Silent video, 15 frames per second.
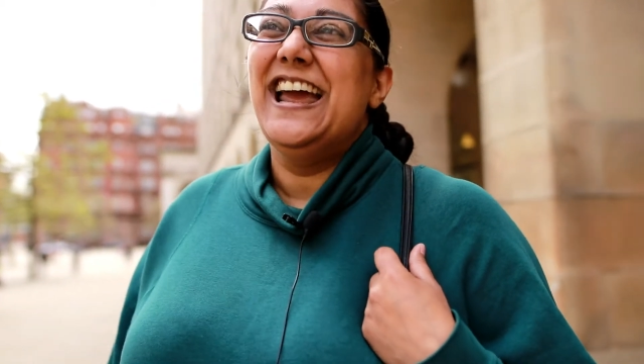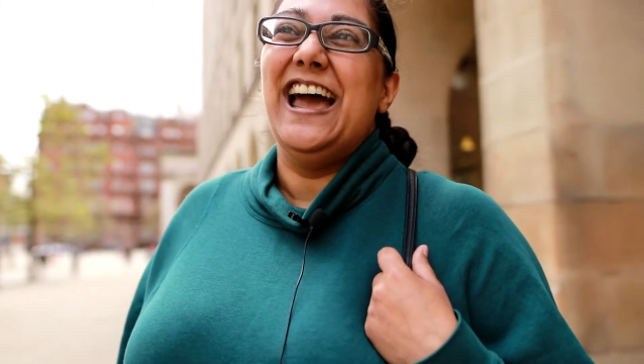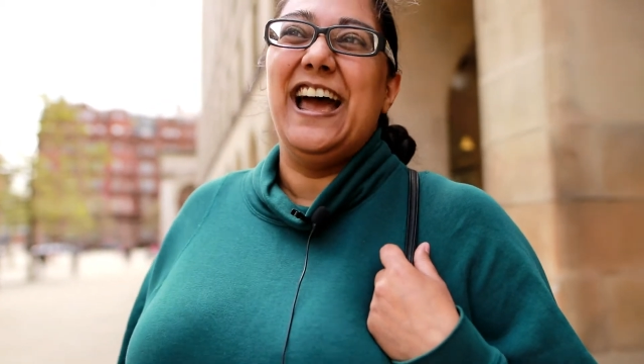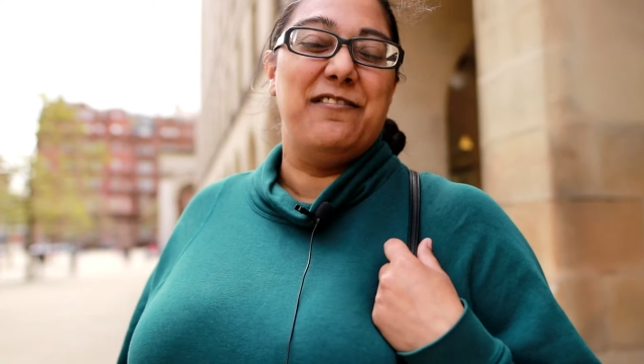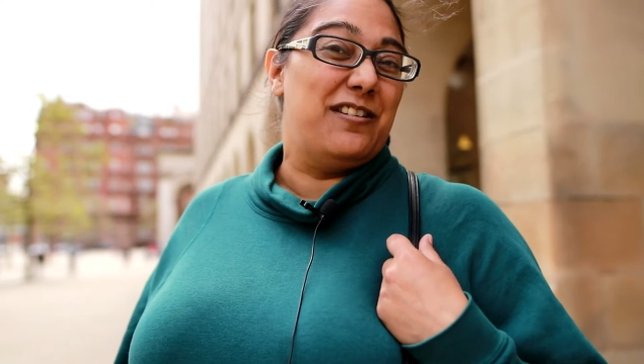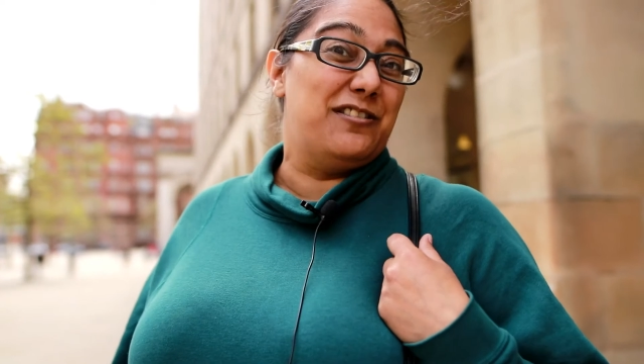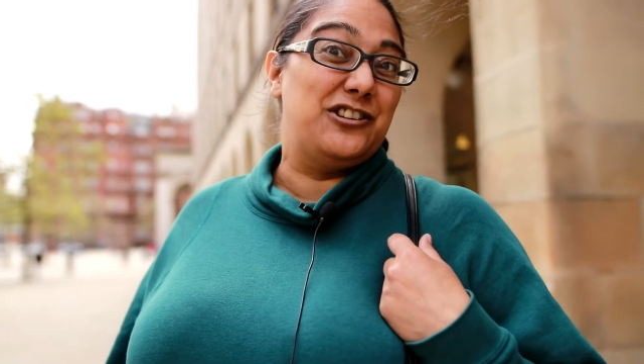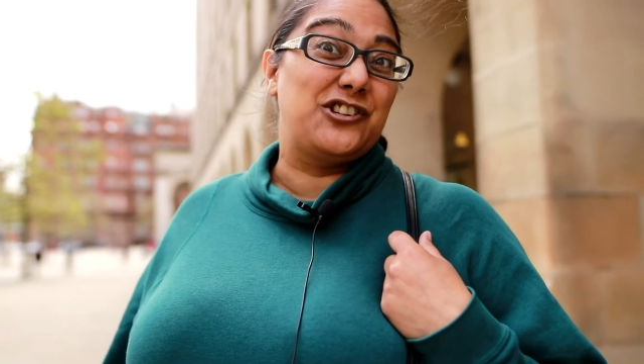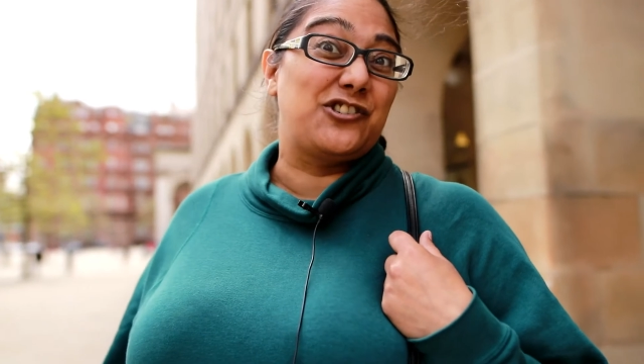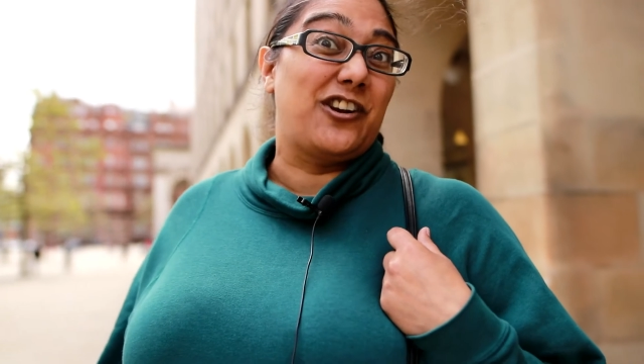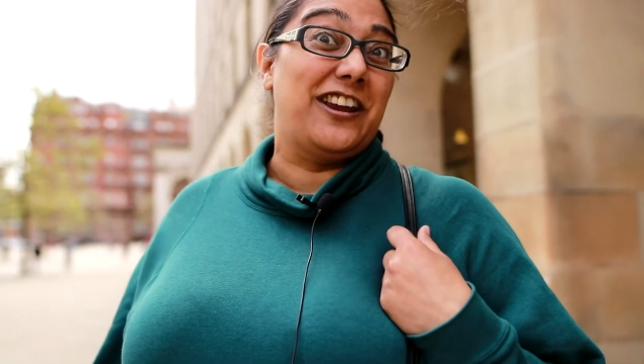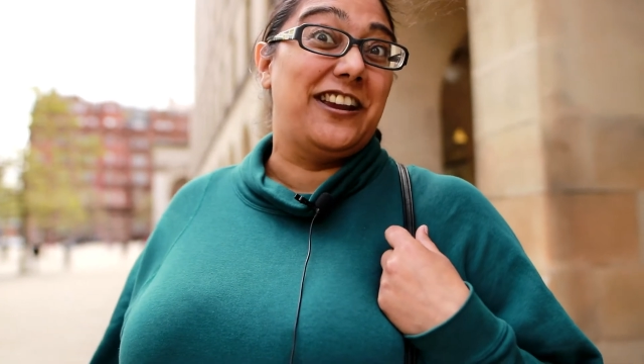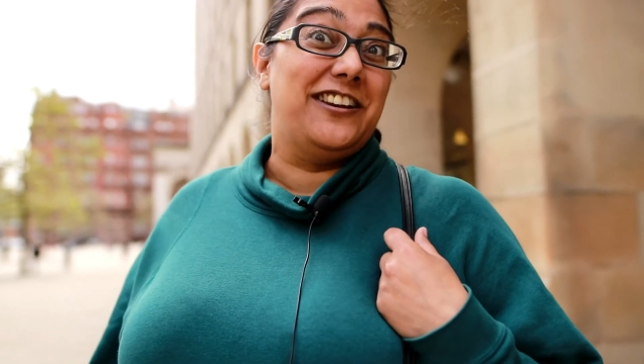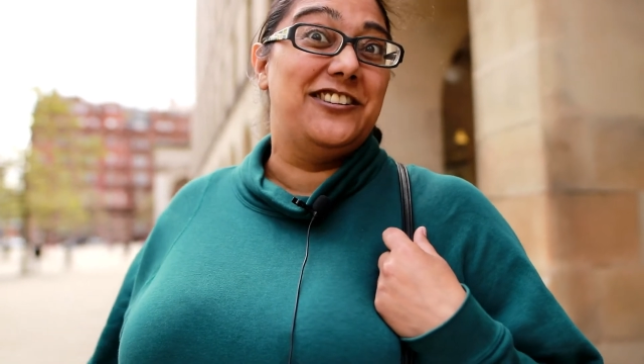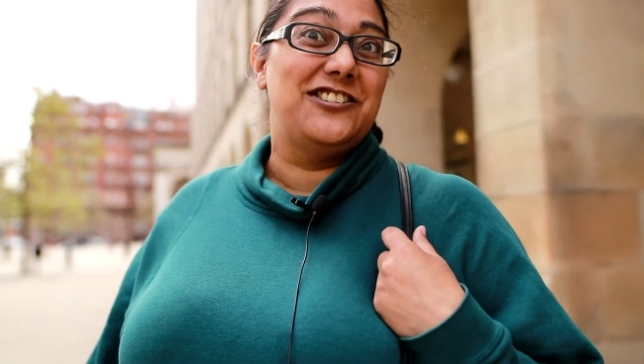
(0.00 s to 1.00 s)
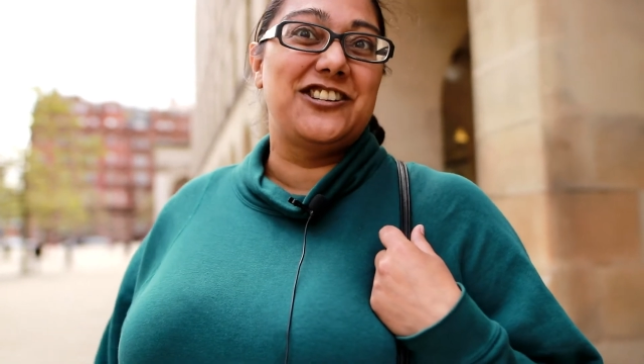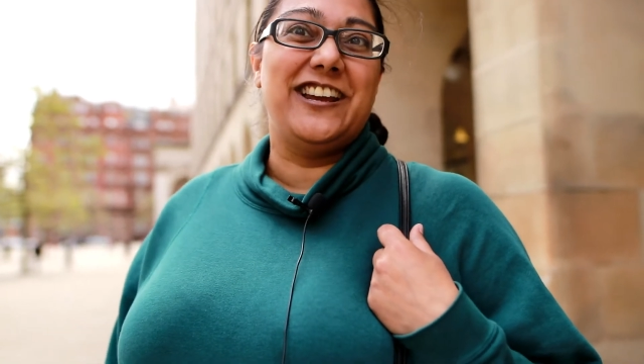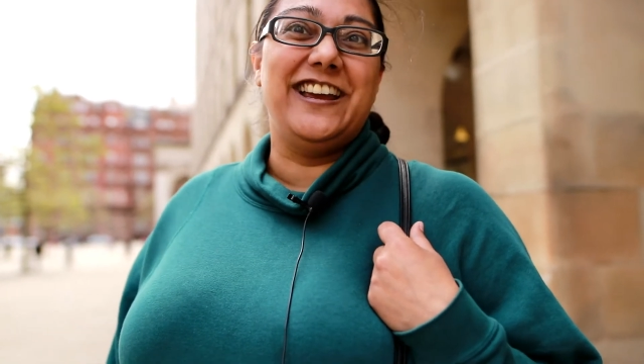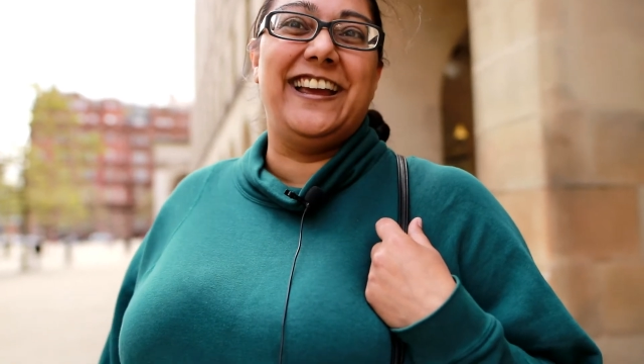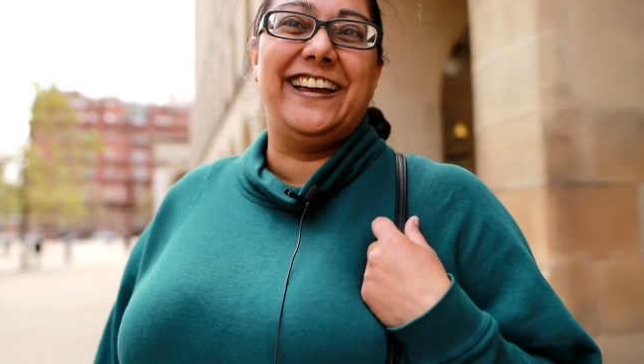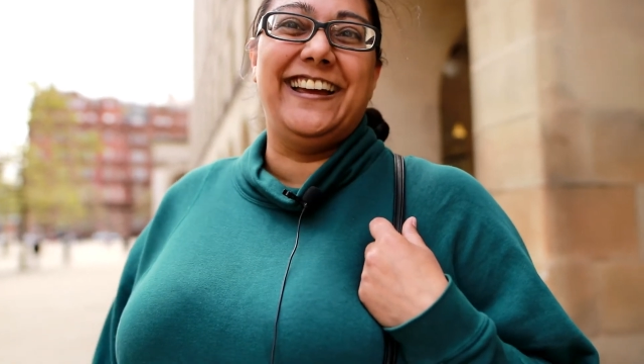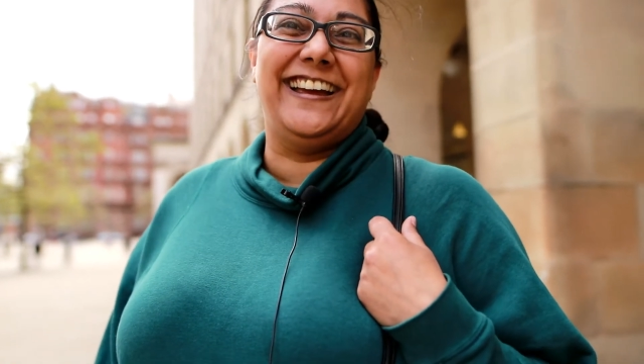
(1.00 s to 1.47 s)
And very strange.
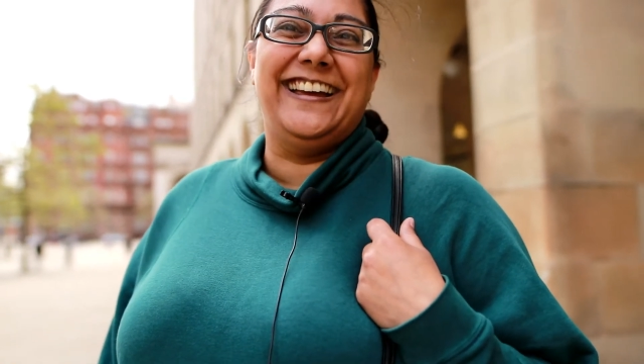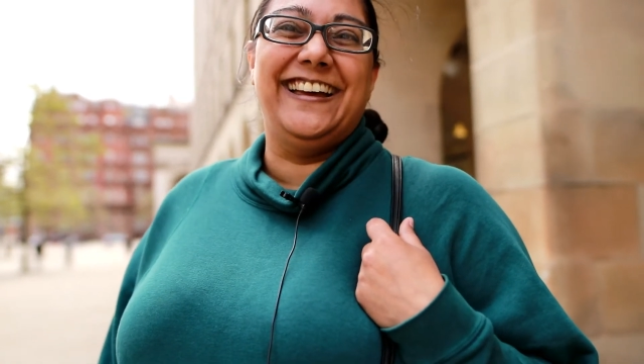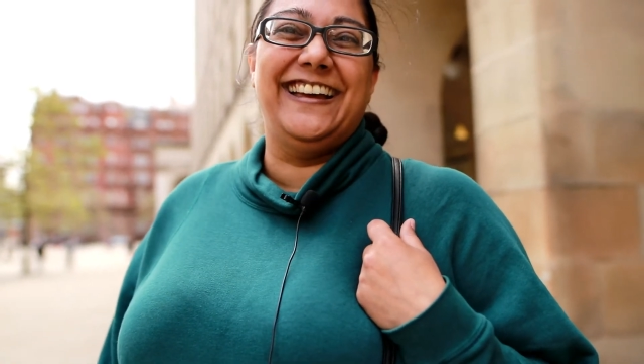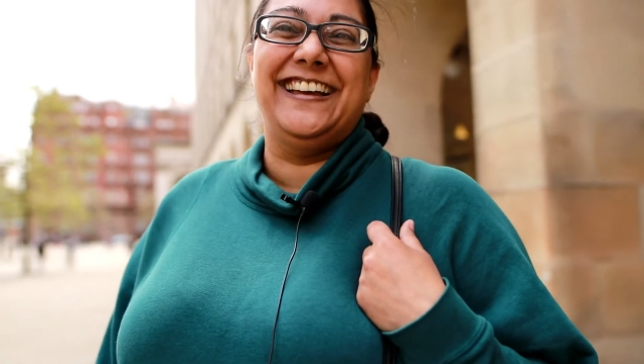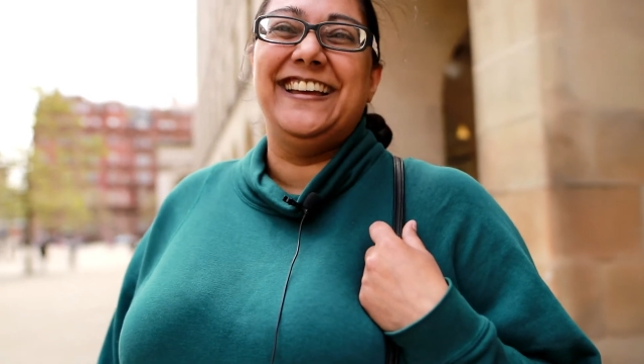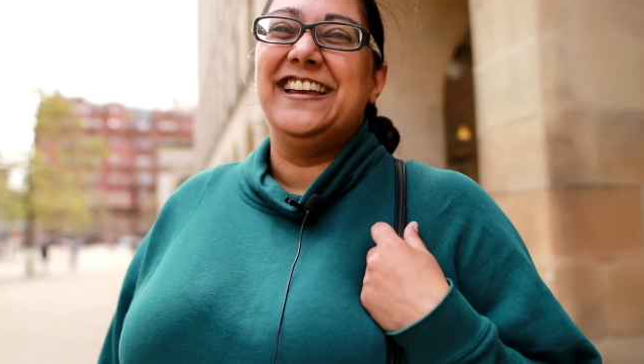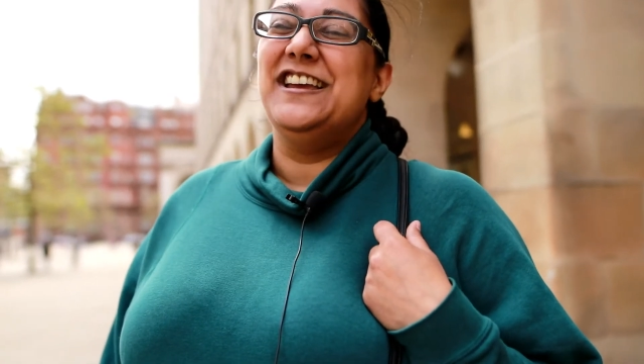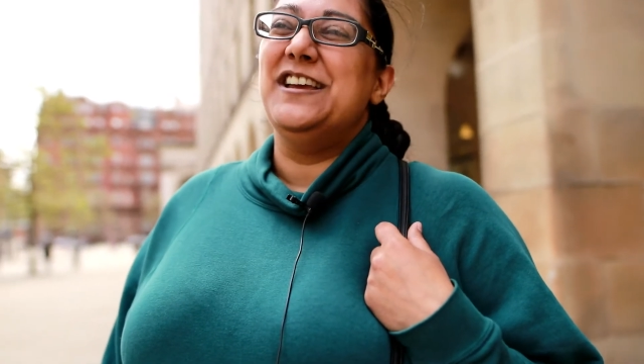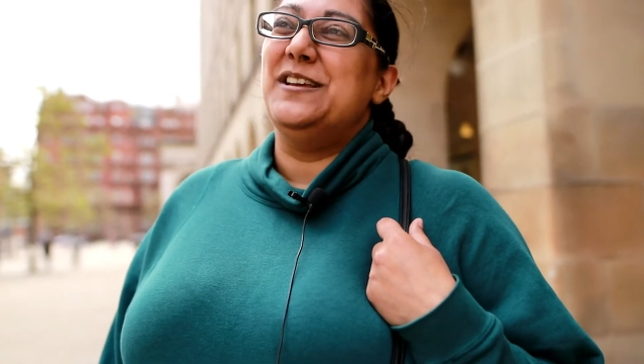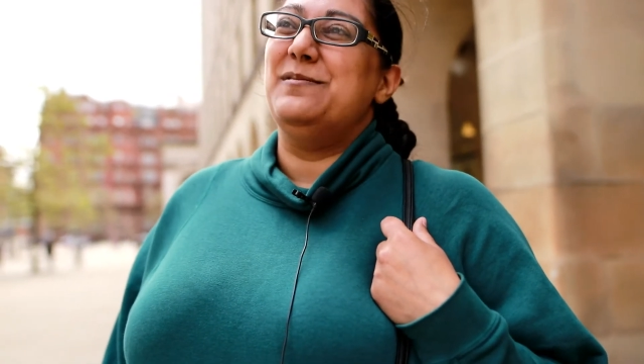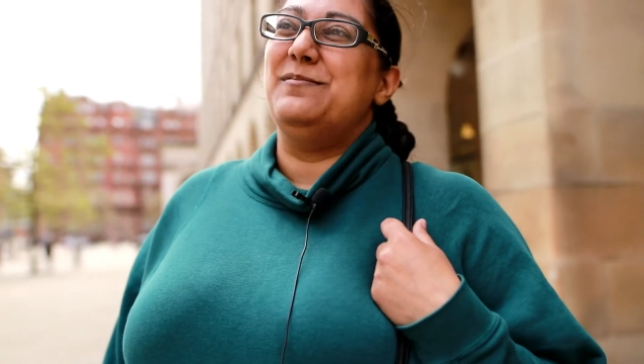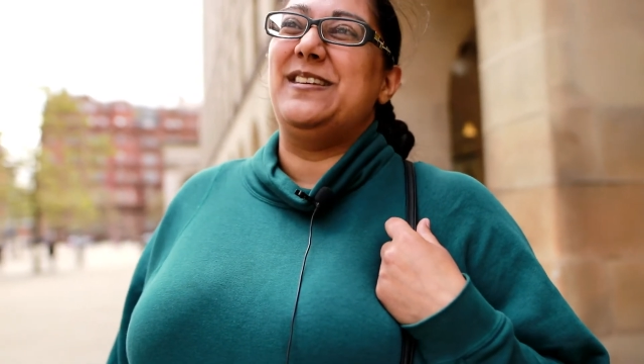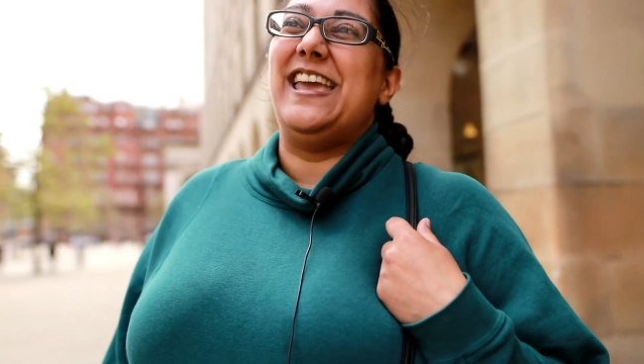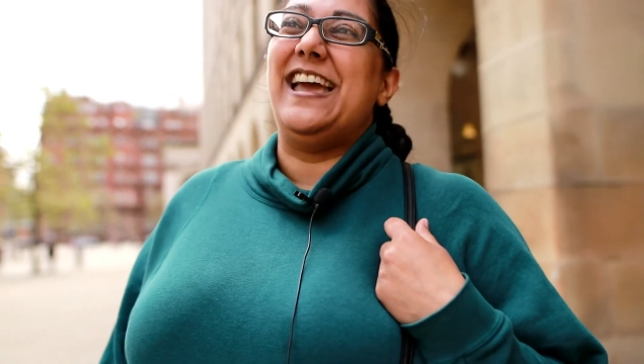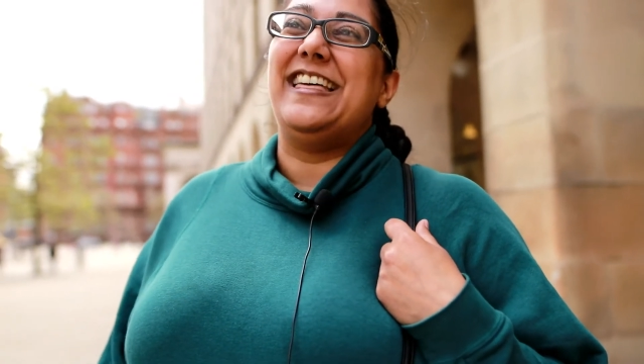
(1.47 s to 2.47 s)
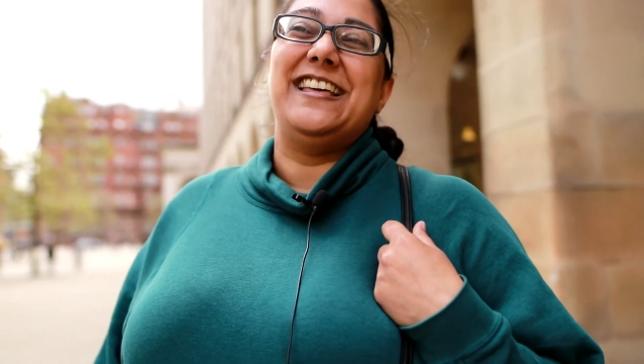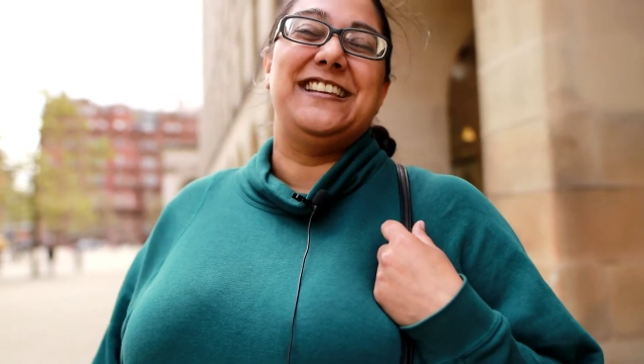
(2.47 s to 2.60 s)
But yeah,